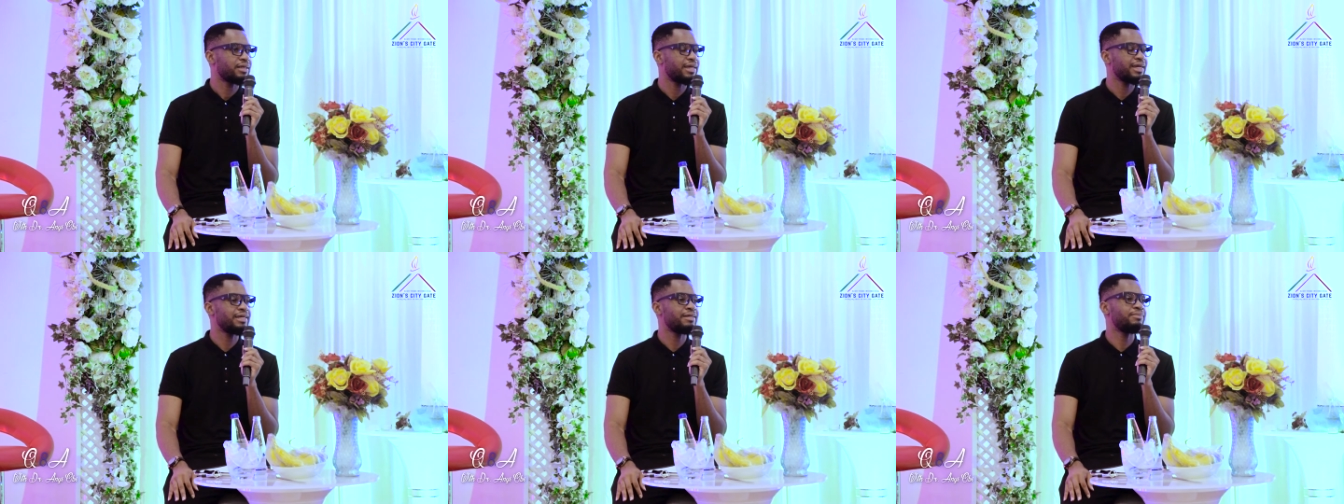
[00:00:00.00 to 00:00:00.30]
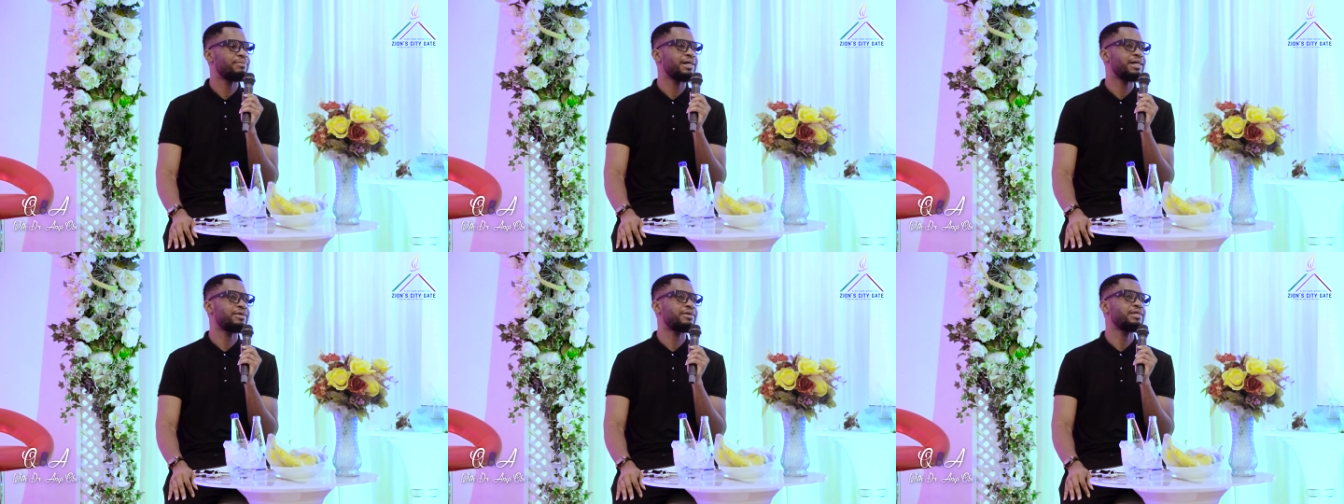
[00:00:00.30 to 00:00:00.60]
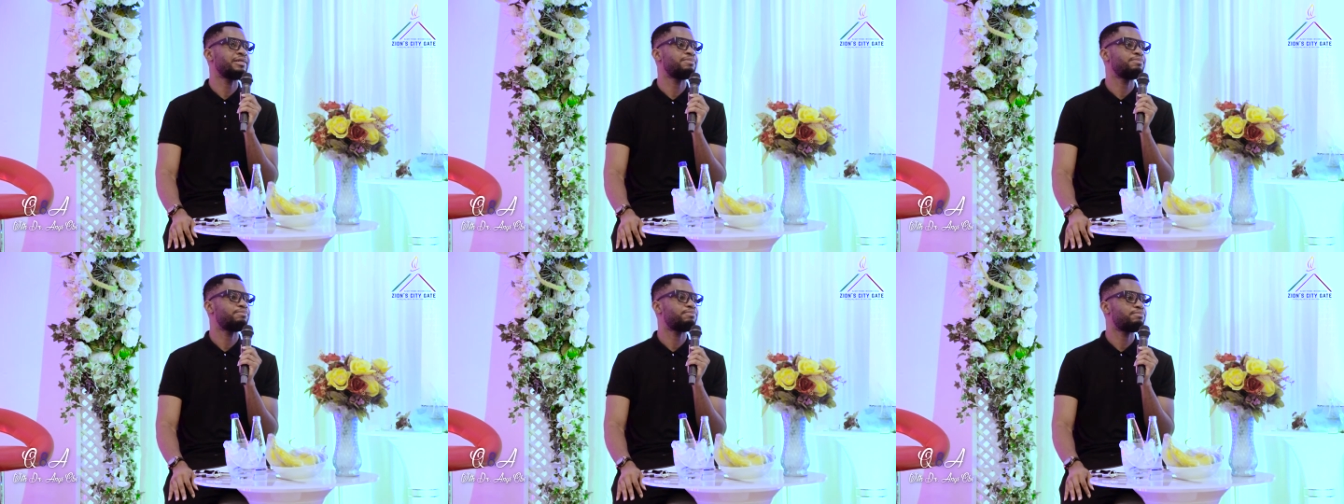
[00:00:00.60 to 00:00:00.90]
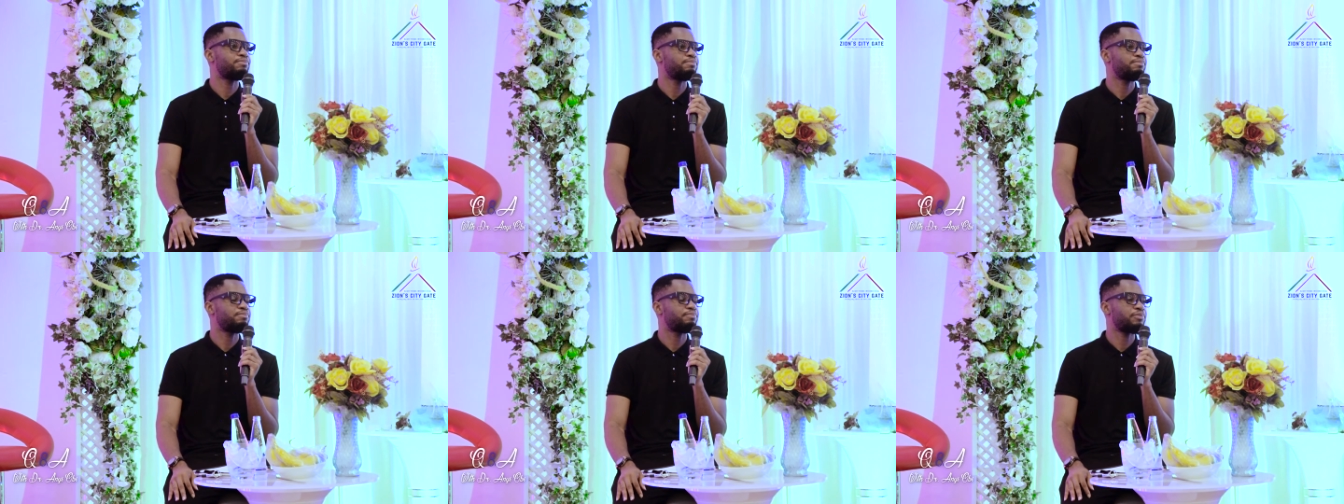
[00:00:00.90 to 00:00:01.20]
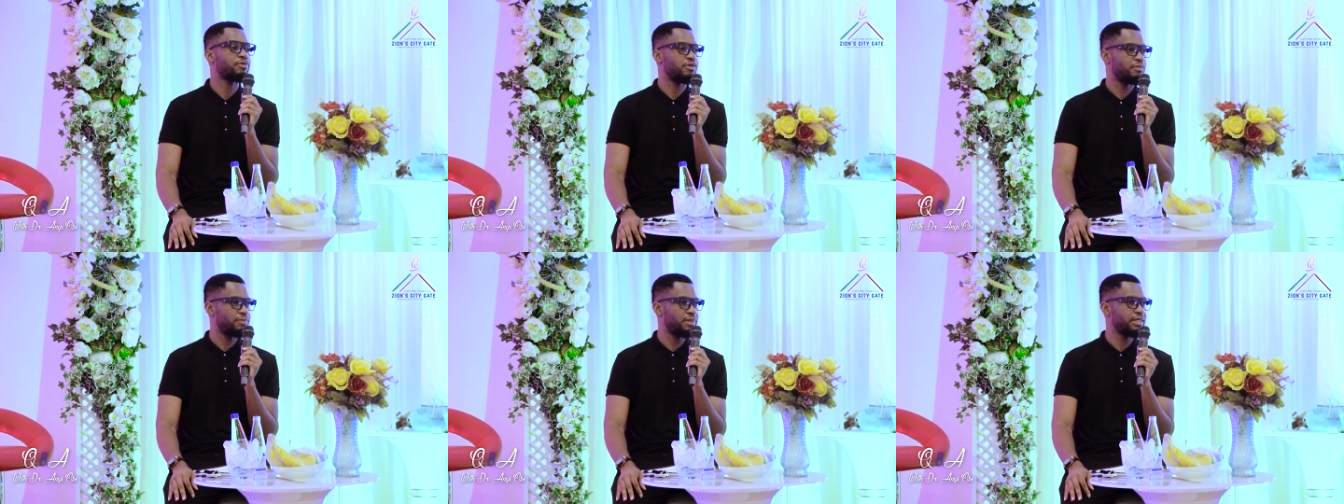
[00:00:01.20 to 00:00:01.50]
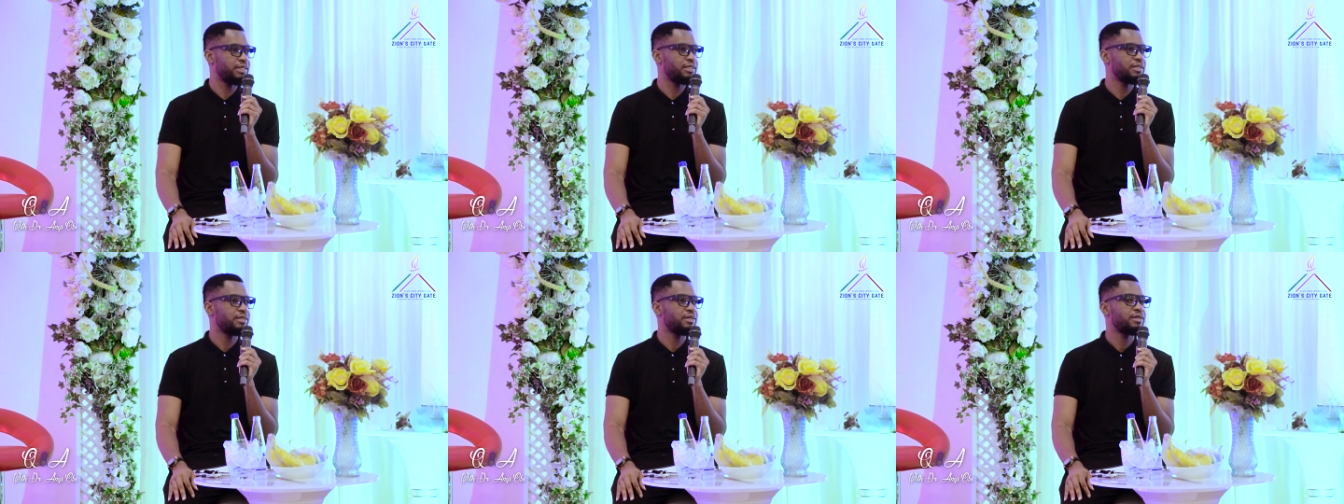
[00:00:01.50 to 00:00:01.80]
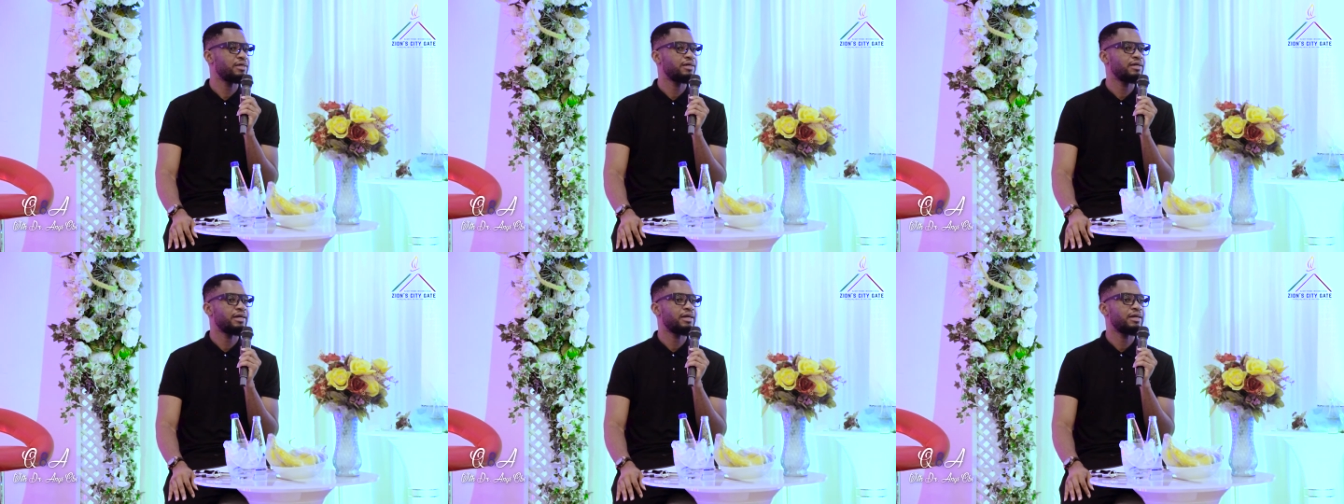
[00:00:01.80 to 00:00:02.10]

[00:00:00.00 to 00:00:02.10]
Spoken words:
Cain married probably